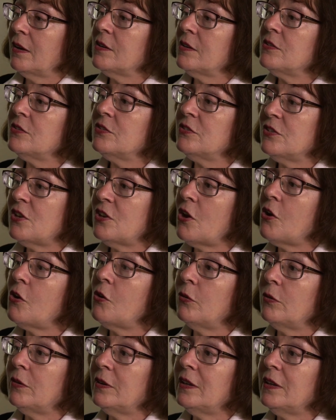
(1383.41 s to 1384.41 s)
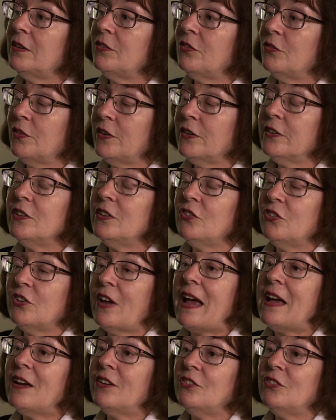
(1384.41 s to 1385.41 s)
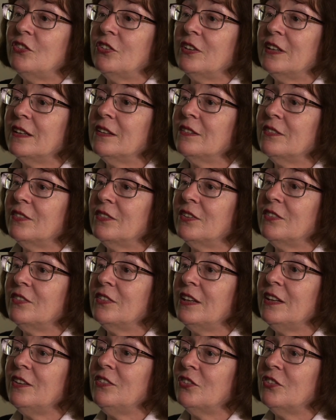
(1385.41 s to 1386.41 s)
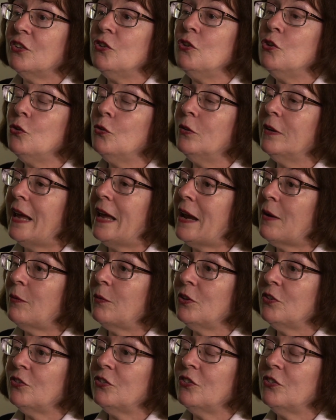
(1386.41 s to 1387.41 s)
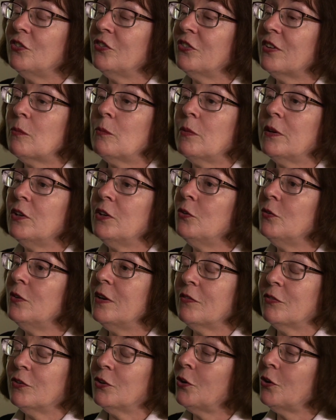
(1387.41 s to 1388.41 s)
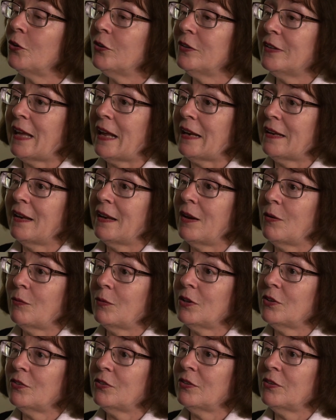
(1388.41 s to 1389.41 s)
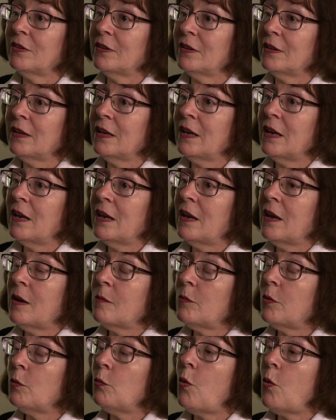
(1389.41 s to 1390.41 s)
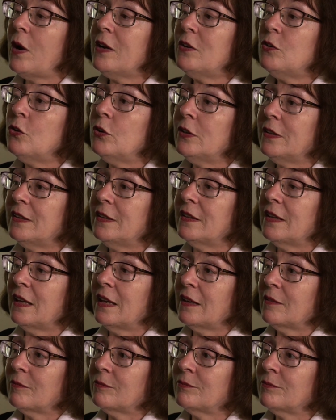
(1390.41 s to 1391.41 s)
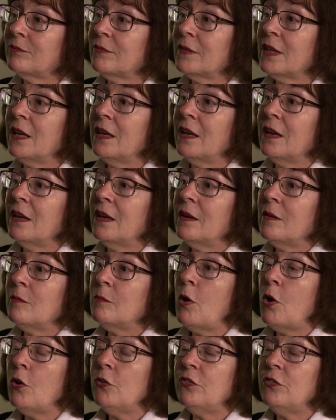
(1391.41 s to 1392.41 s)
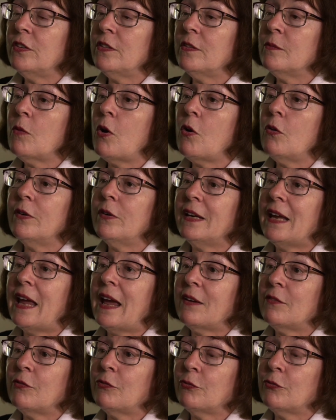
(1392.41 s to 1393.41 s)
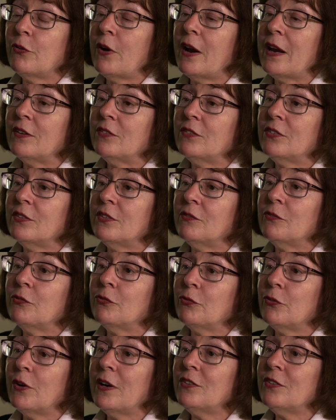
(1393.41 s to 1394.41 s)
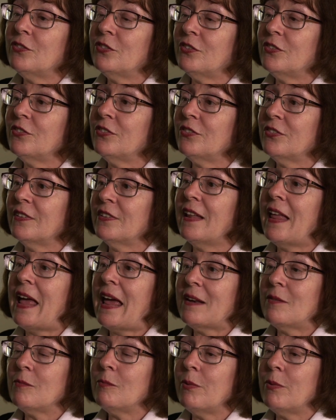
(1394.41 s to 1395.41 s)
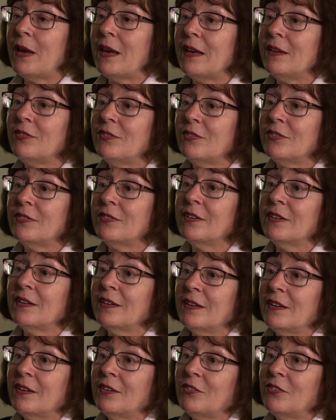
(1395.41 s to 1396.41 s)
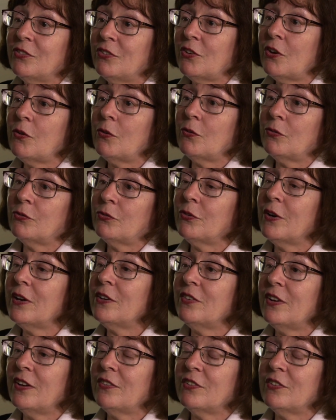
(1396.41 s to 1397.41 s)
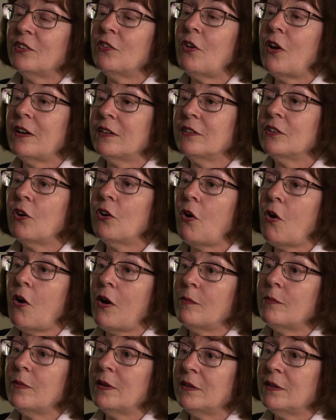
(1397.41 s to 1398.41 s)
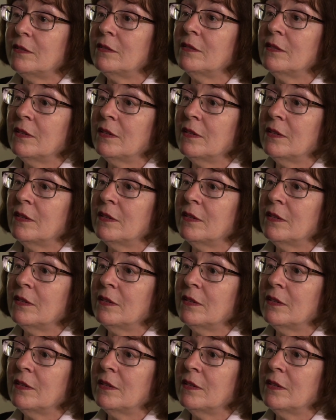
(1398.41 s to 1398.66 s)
So it's very challenging to teach a new language to somebody who never heard that language. But one good thing, most of them already had French, and French is Latin-based, so French has a lot in common